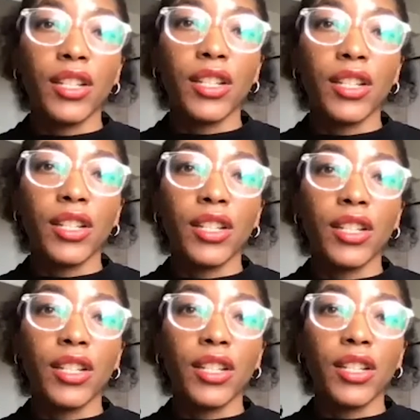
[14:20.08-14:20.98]
much
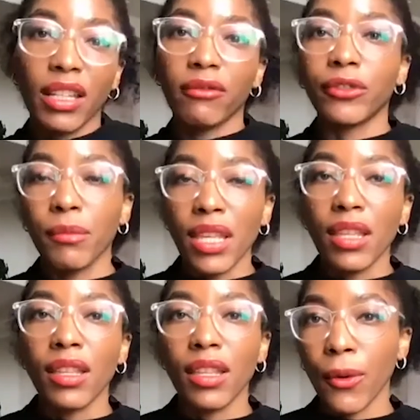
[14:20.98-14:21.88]
easier than for
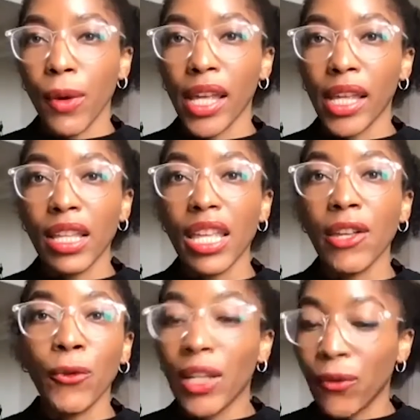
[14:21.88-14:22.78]
me, in a way.
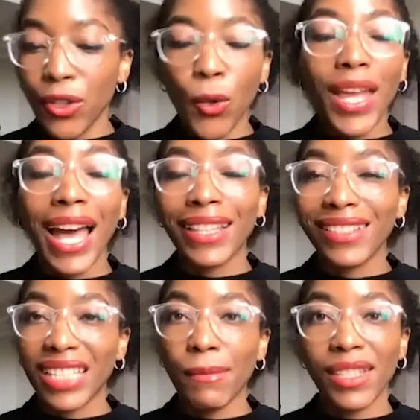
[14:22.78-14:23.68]
Even though we had the
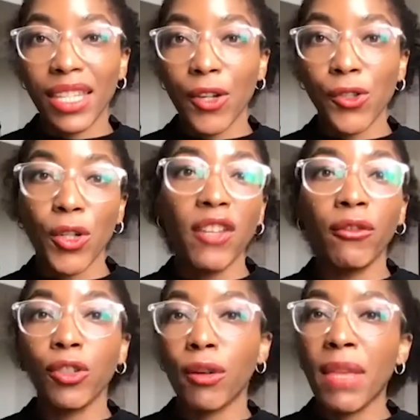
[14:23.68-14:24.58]
same skills, or
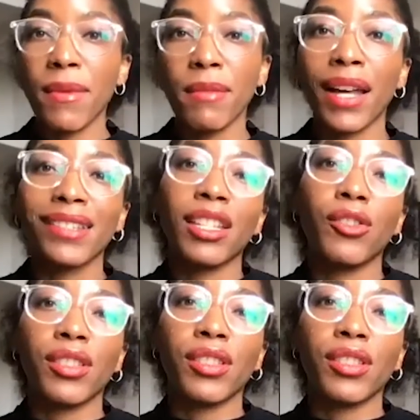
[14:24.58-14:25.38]
even though maybe my skills